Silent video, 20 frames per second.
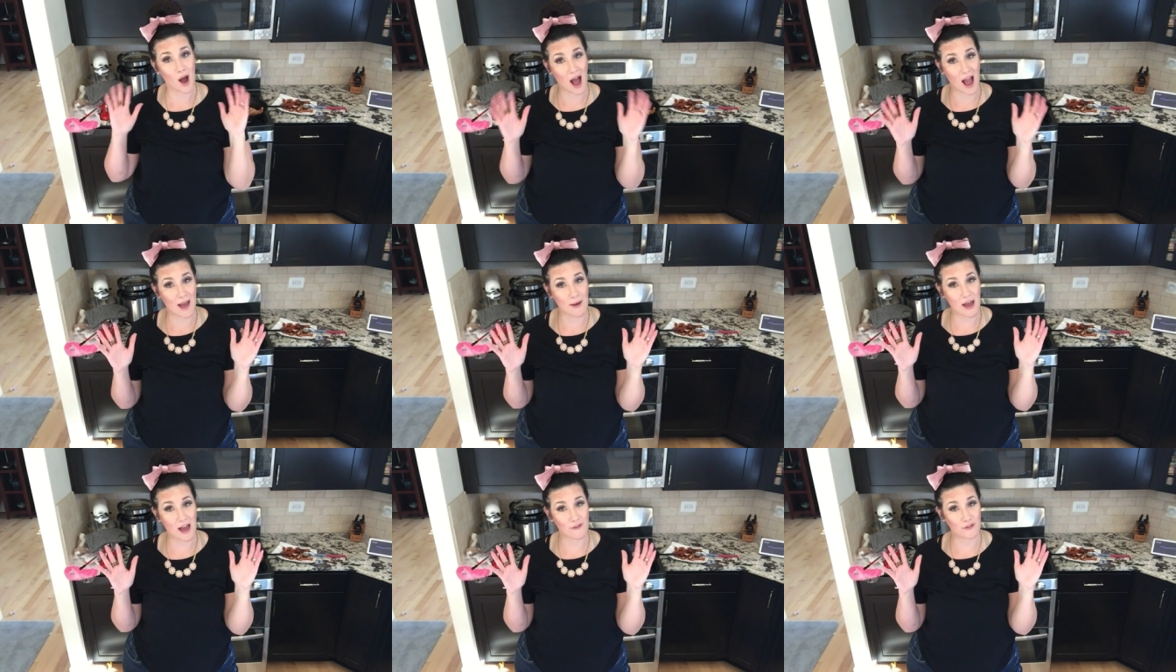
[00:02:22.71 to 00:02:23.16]

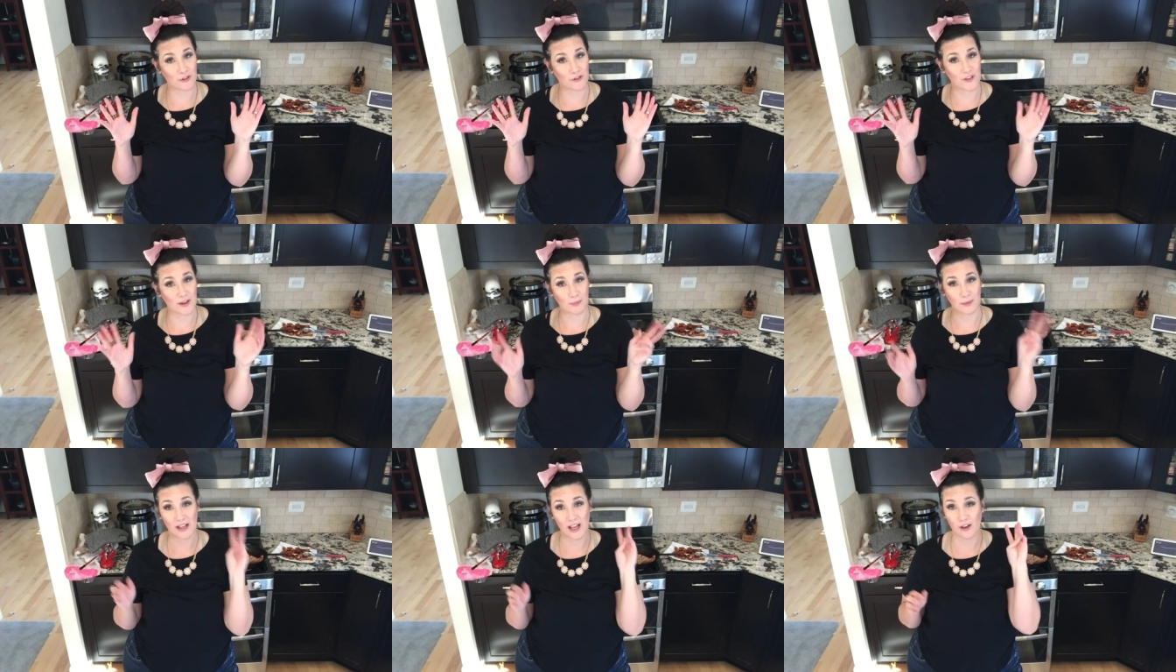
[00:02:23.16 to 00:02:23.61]
I have a
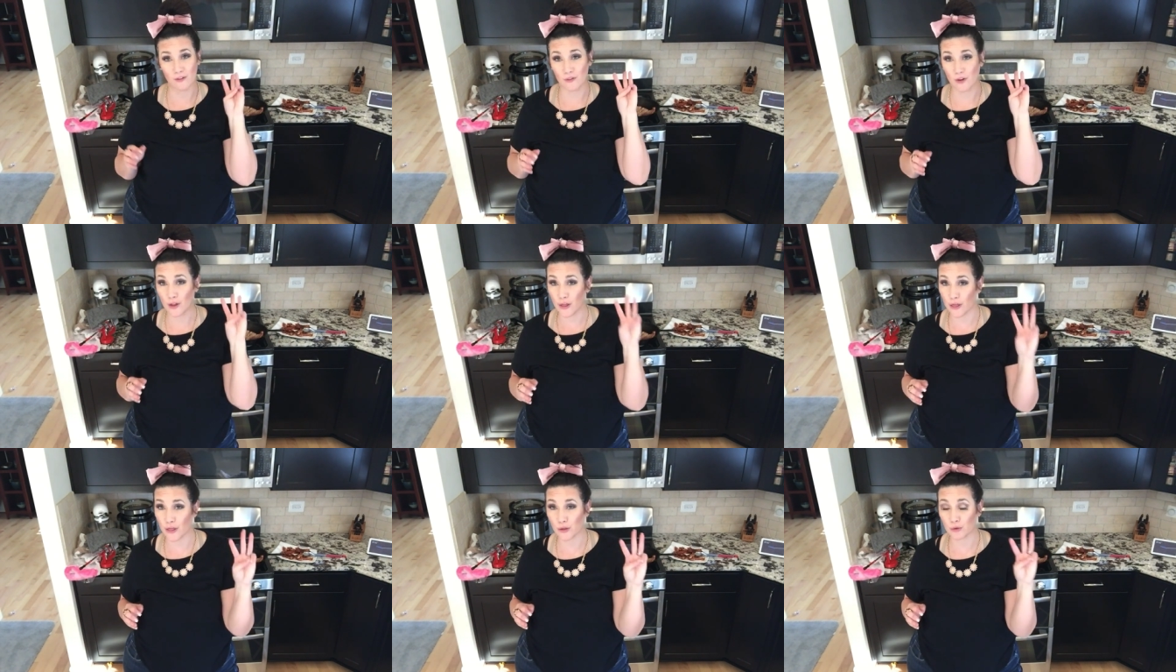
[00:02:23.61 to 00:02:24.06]
family of
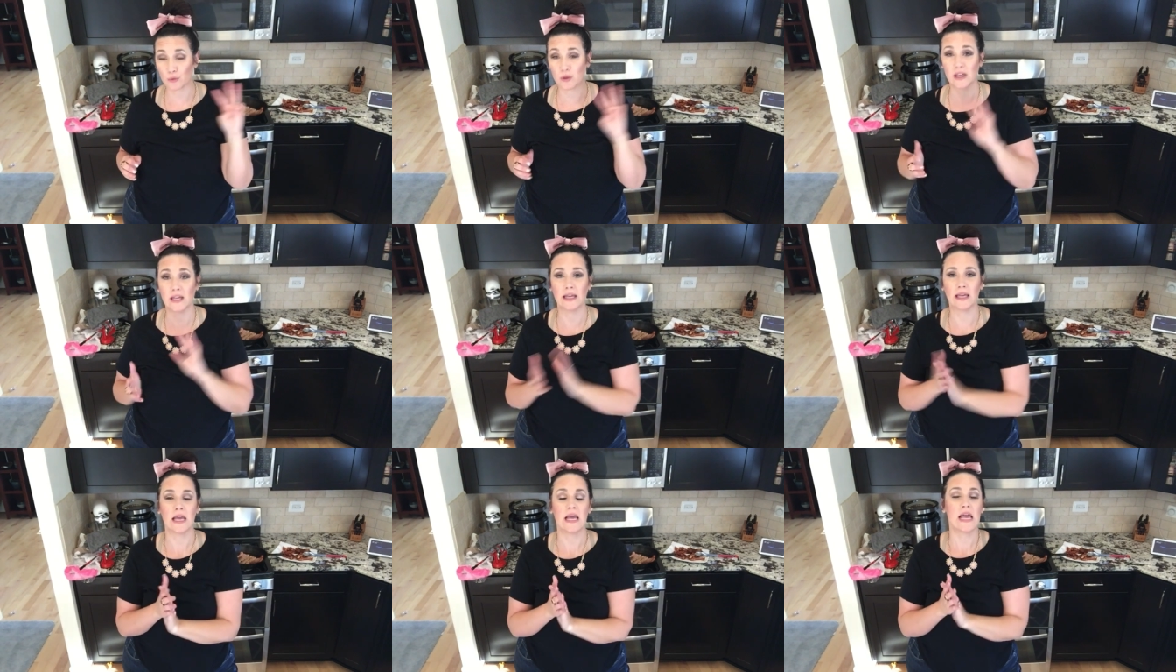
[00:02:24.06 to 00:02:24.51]

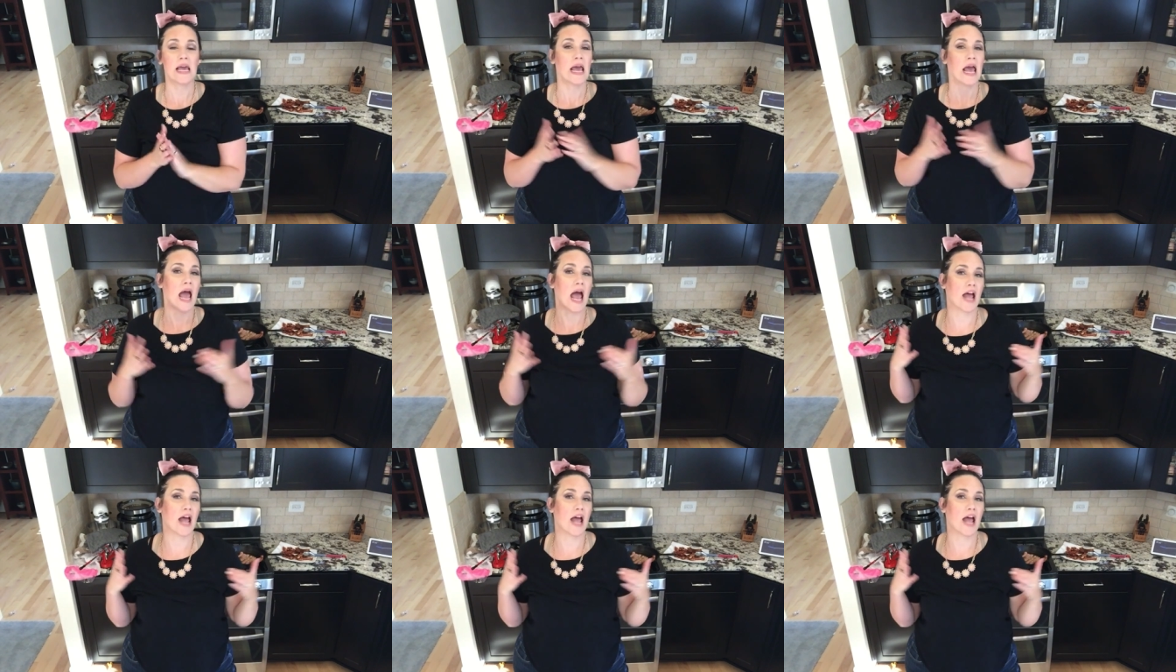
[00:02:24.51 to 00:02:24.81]
3,